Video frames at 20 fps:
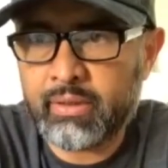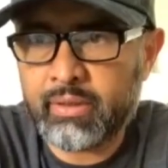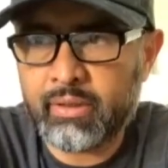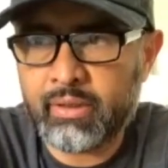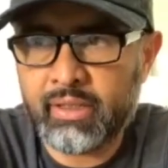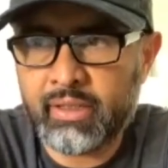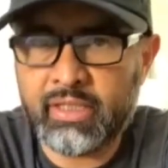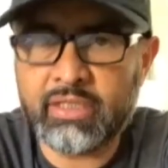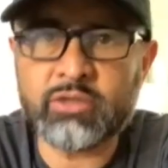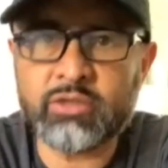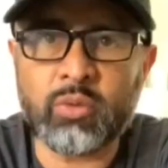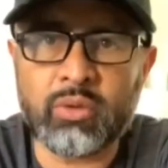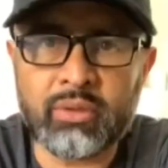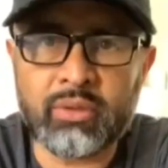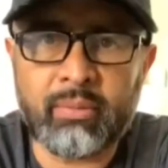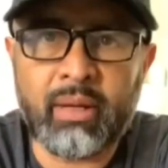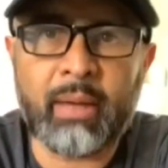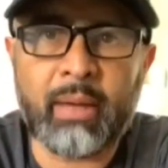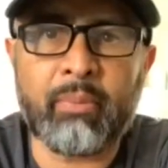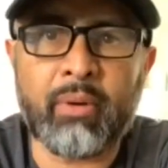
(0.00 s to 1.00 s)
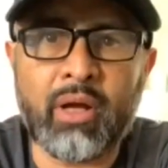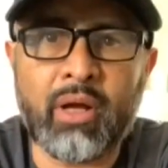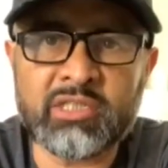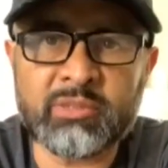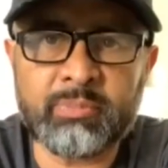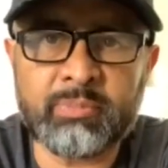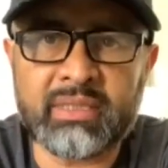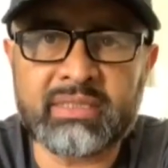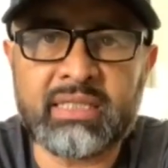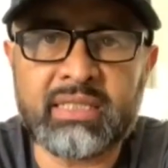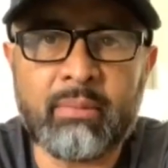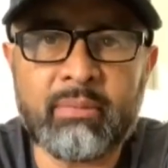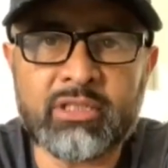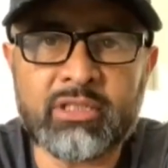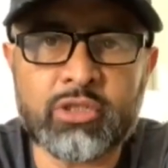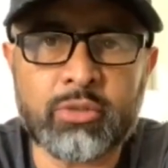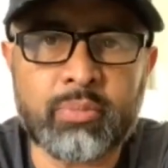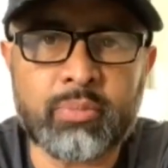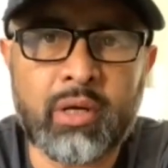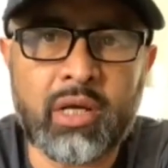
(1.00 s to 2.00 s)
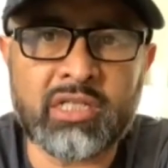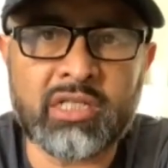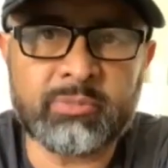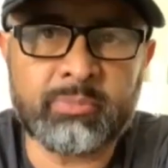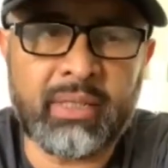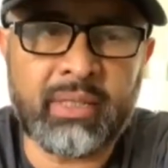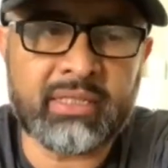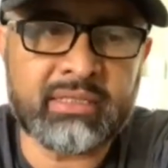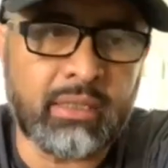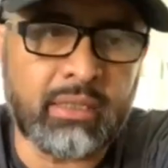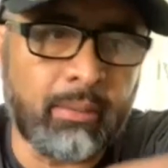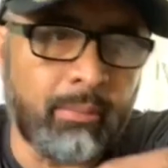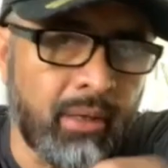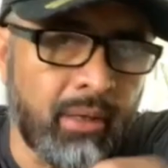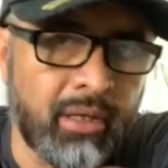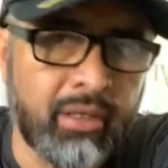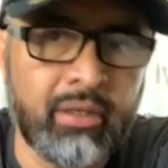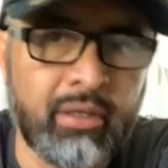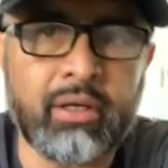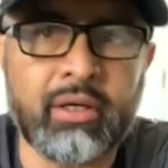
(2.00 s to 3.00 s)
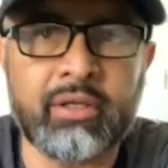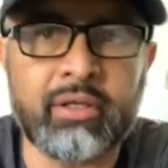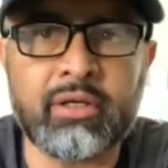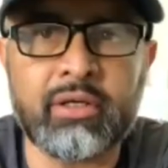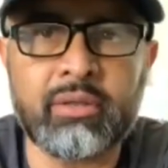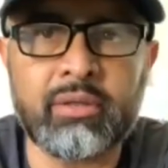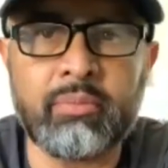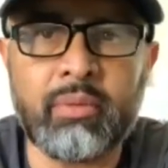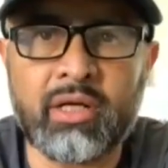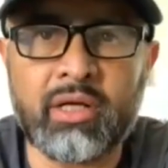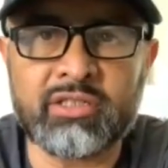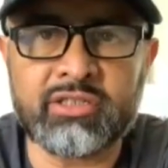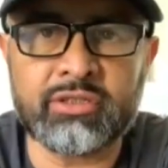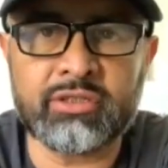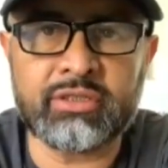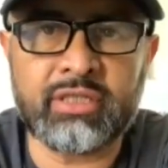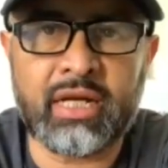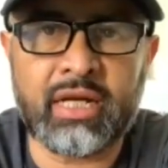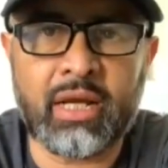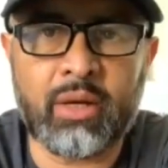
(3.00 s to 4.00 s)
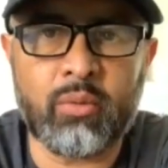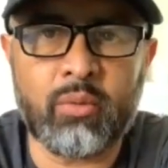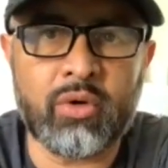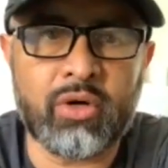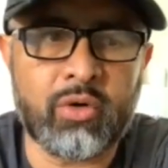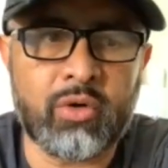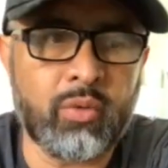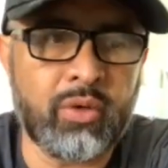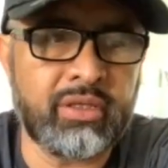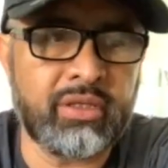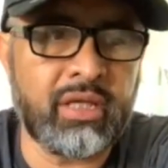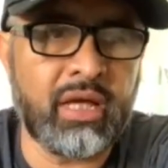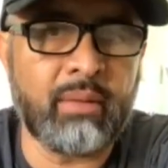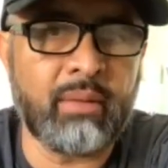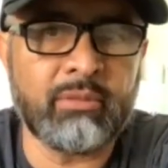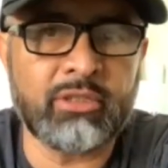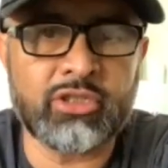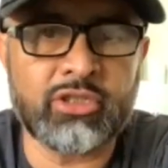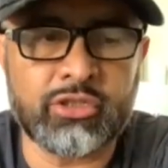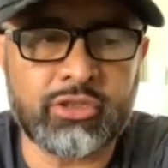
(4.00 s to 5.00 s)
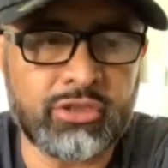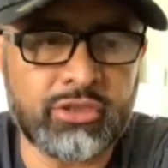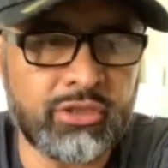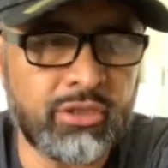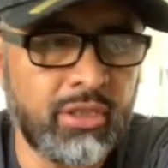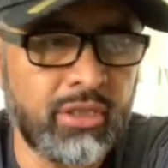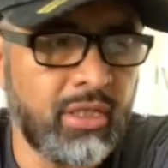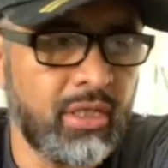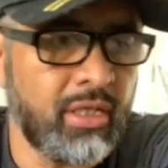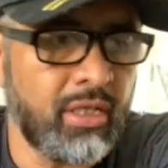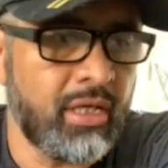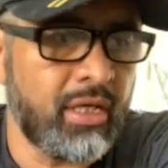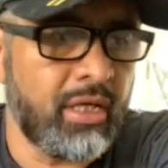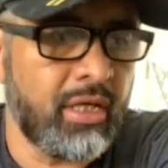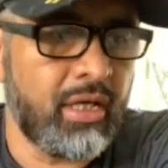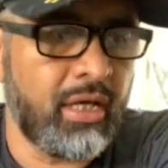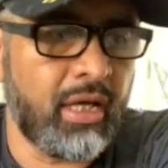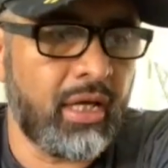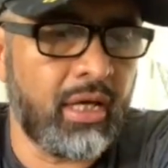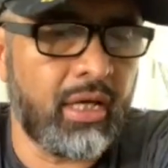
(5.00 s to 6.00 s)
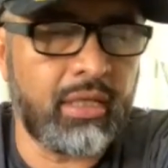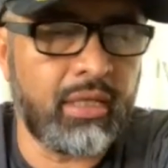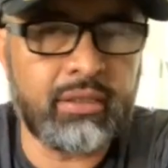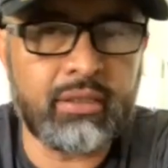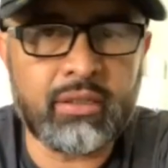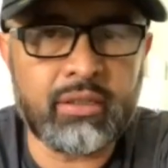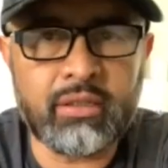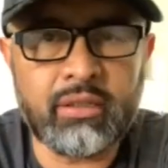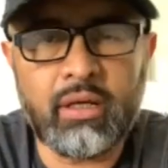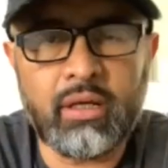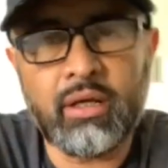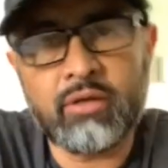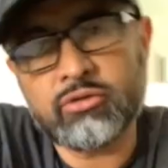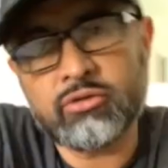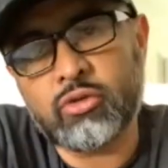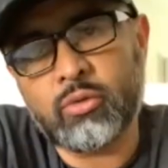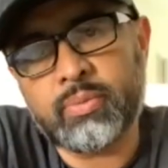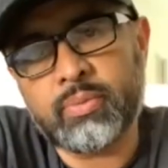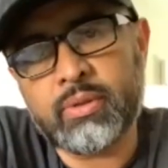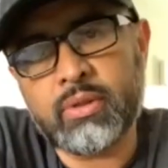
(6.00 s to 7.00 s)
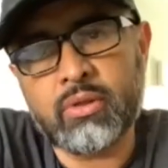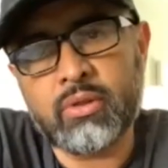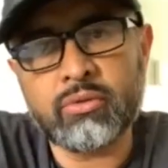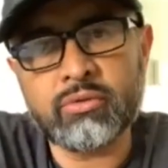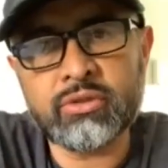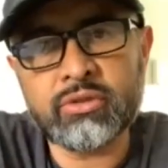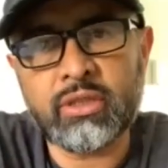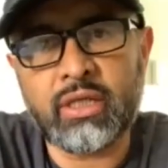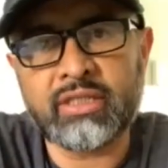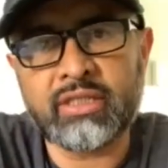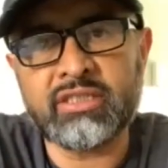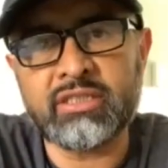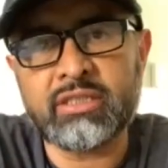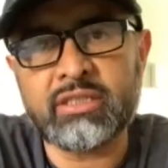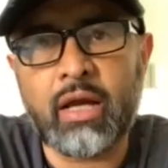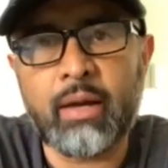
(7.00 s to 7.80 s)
he's one of my prospects, amateur prospects, among other boxers that I work with, amateurs, and also pros. I just got